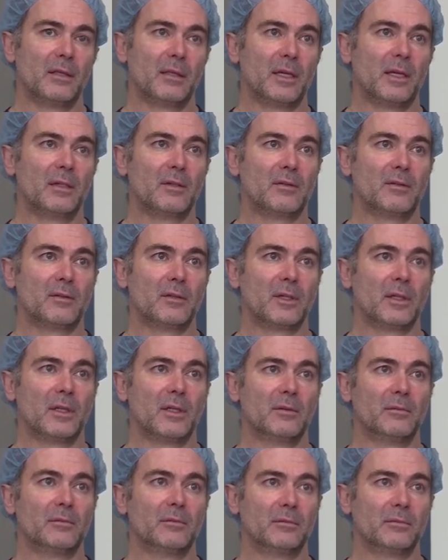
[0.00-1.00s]
that
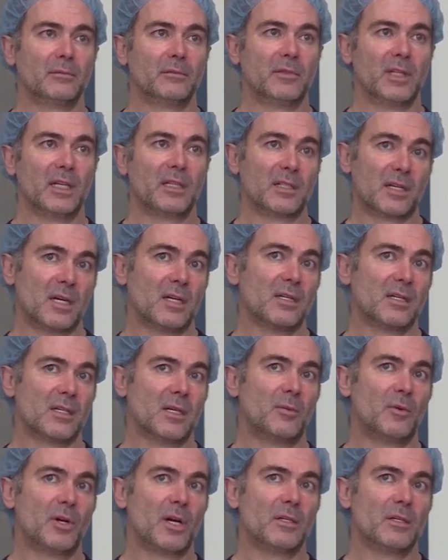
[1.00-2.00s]
that's kind of
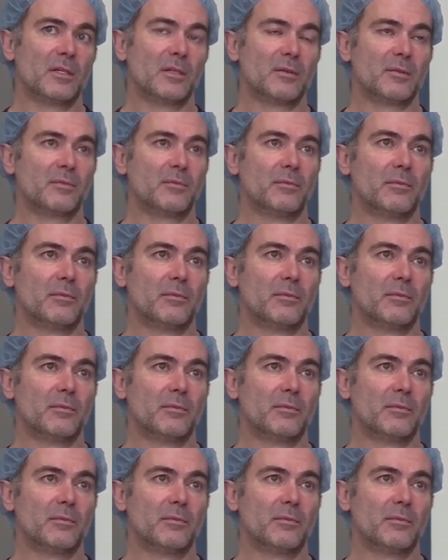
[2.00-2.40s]
summarizes.